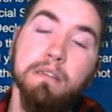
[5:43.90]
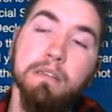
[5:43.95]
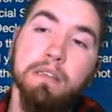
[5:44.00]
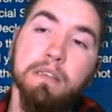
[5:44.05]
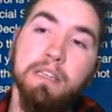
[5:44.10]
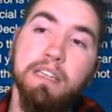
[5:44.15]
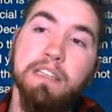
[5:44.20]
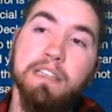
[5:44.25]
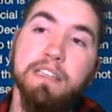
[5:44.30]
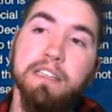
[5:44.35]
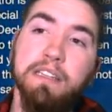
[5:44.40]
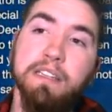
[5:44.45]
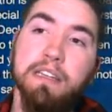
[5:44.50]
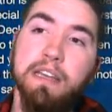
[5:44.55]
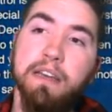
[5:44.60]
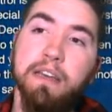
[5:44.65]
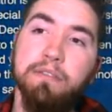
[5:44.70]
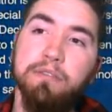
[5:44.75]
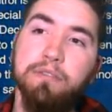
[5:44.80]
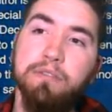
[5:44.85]
He didn't
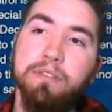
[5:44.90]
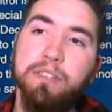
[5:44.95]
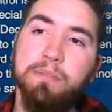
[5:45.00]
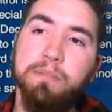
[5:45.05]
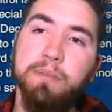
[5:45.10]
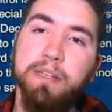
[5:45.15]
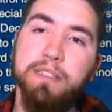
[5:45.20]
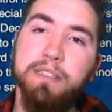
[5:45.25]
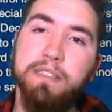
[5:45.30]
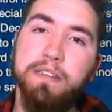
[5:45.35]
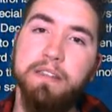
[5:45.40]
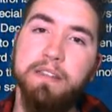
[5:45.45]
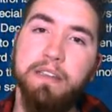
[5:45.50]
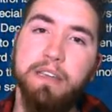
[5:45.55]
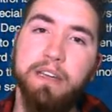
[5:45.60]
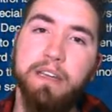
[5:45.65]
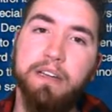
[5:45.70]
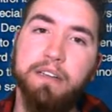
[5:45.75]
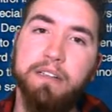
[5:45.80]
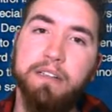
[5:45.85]
have a response to the
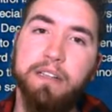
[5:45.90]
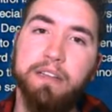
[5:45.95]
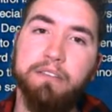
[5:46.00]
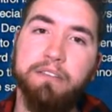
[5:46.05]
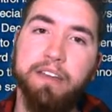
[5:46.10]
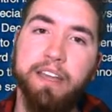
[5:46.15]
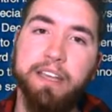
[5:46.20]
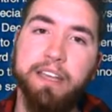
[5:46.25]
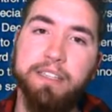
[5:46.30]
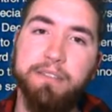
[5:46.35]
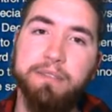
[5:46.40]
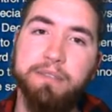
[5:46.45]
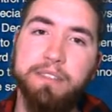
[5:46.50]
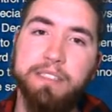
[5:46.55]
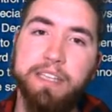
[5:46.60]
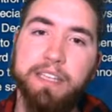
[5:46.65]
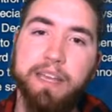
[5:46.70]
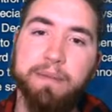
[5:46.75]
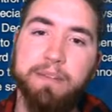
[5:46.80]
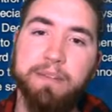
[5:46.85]
Conclave. I guess it was
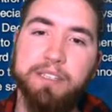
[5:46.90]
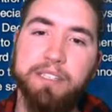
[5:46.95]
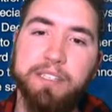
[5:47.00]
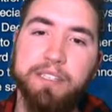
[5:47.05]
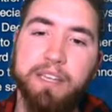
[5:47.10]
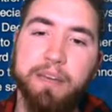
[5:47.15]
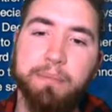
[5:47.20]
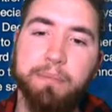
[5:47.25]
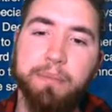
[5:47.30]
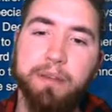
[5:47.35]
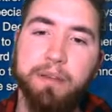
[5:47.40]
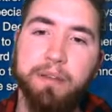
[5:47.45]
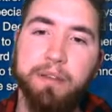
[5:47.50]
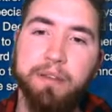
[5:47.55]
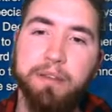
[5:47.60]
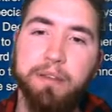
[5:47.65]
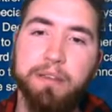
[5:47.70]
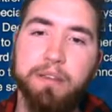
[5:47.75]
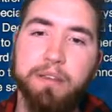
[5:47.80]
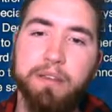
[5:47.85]
damage step.
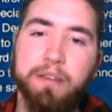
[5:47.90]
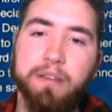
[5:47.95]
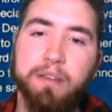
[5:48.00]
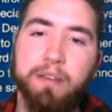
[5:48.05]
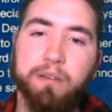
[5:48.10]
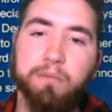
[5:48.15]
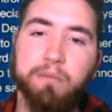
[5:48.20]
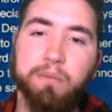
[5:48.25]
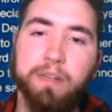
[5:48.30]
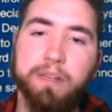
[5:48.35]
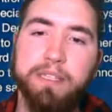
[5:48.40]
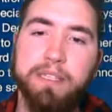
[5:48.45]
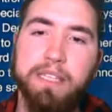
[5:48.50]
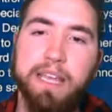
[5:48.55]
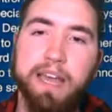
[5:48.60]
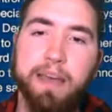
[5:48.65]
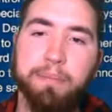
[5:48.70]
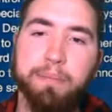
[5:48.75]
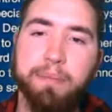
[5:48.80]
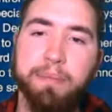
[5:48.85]
What's
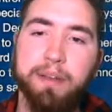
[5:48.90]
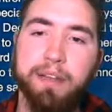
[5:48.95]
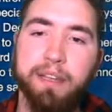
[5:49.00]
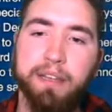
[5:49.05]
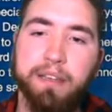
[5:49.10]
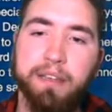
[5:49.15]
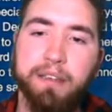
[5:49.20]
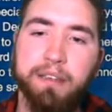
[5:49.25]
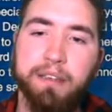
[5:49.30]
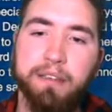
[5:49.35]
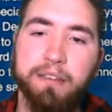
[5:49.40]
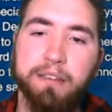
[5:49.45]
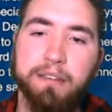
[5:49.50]
happening?